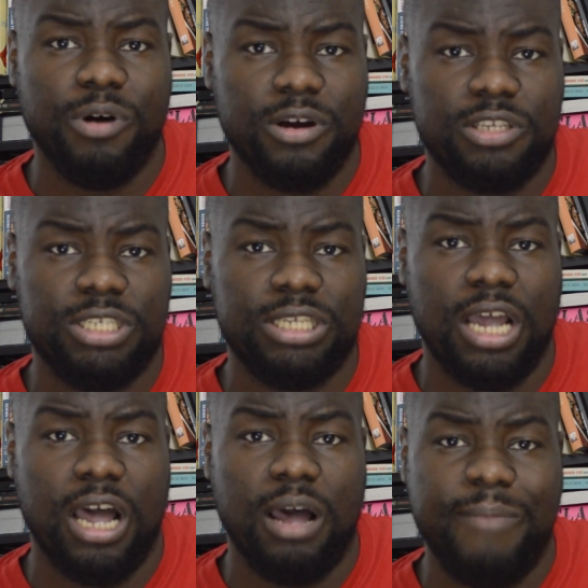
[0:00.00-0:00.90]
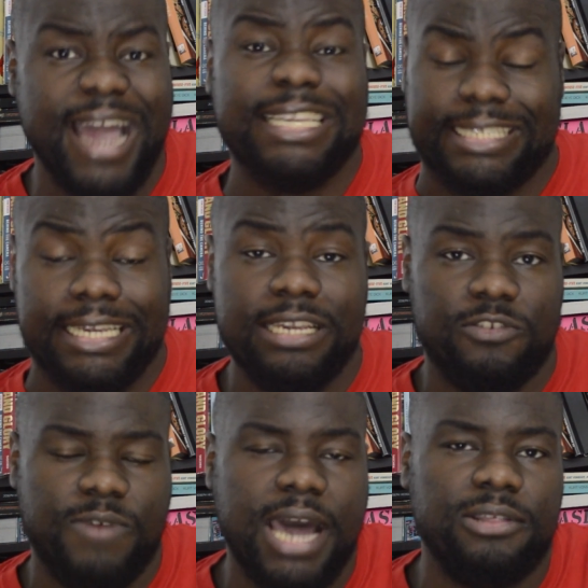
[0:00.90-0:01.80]
books,
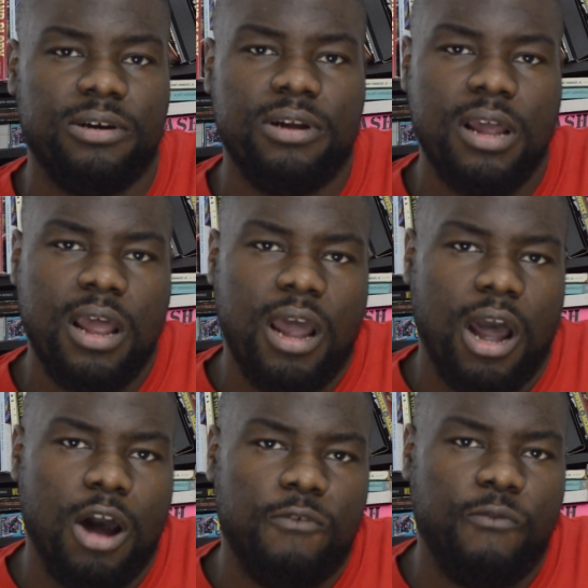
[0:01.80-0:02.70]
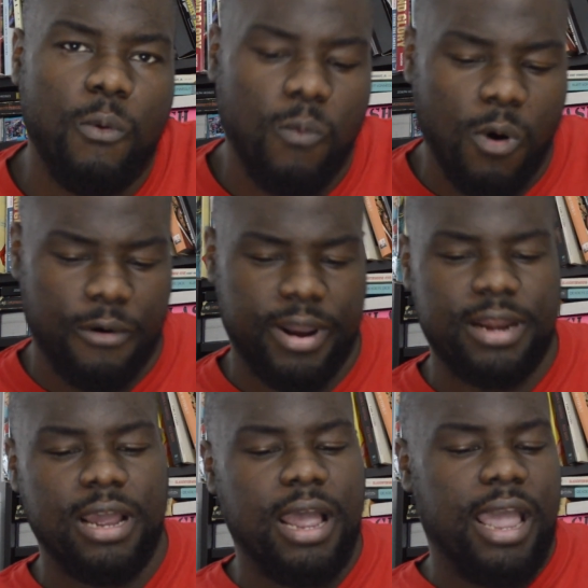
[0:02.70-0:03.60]
magazines rather, for
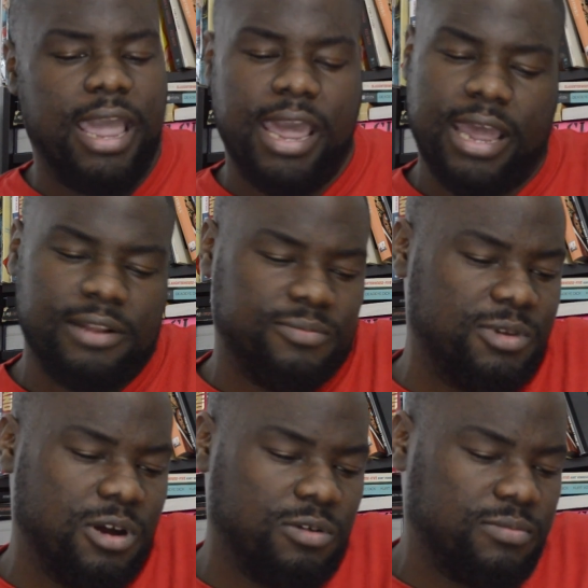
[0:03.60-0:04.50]
Warren. And,